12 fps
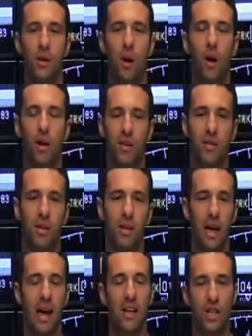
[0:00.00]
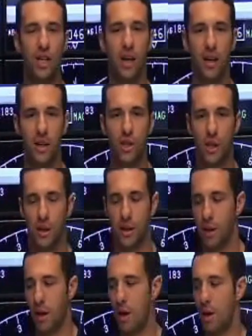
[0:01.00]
honestly, a jet engine,